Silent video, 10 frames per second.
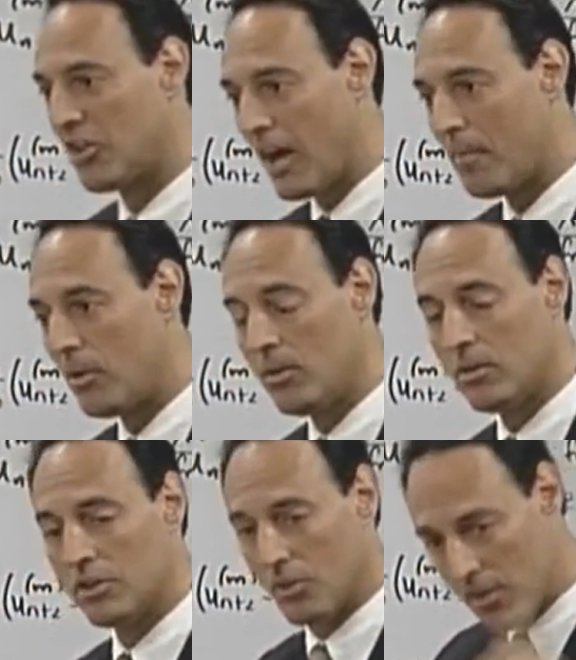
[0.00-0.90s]
Double.
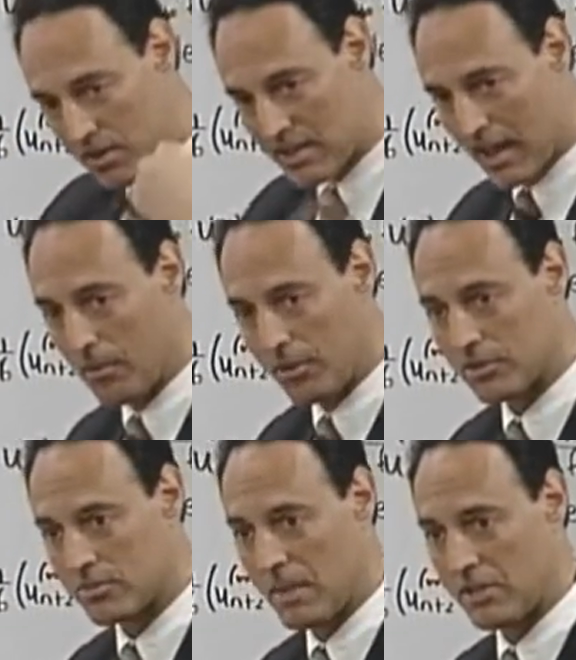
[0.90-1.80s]
You want to double
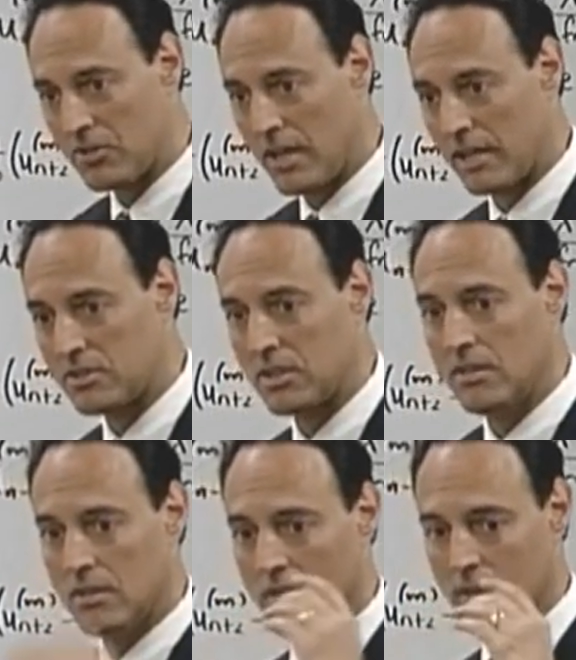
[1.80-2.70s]
your spatial
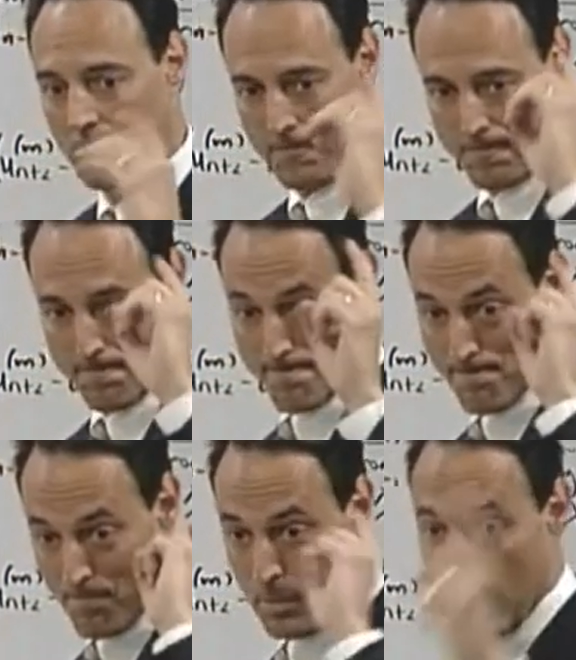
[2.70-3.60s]
accuracy?
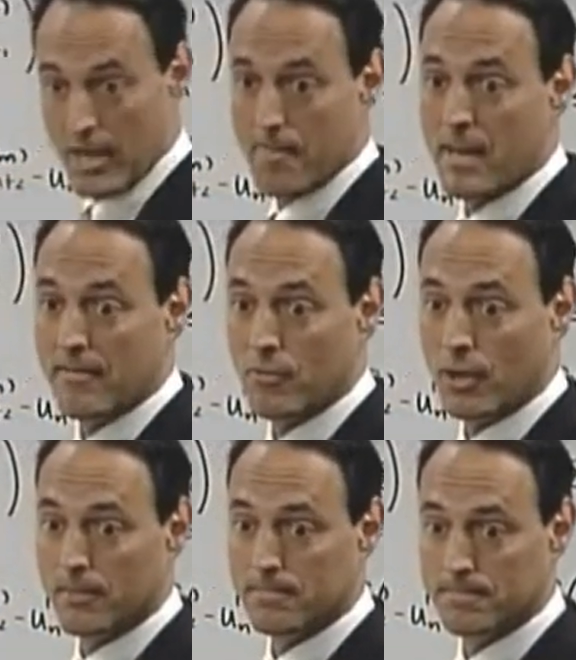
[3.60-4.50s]
Be ready to pay
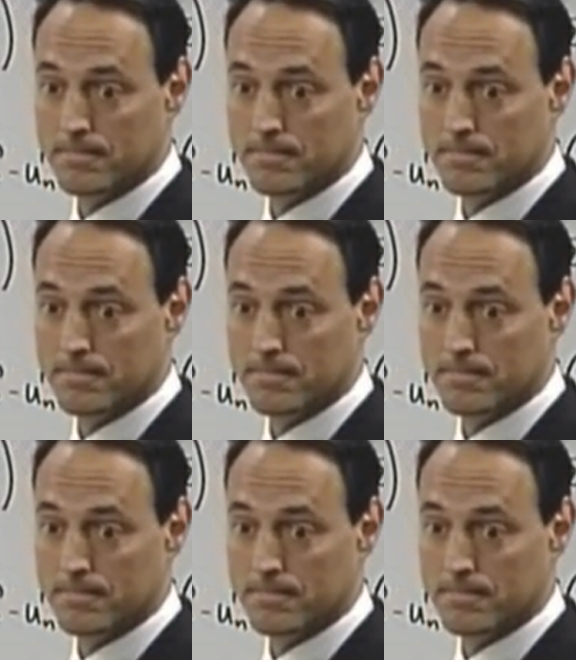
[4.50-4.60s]
for it.